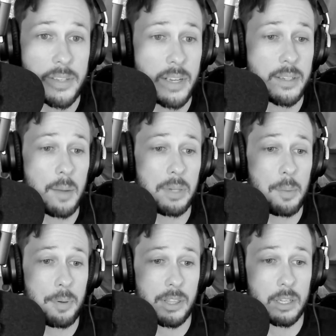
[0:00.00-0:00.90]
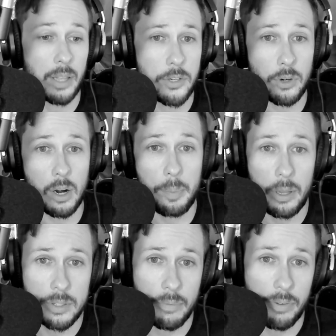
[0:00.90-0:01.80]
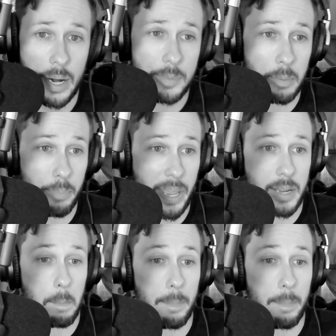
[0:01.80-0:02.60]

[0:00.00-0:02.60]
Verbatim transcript: I say double up on the cholesterol pills and fry them some bacon,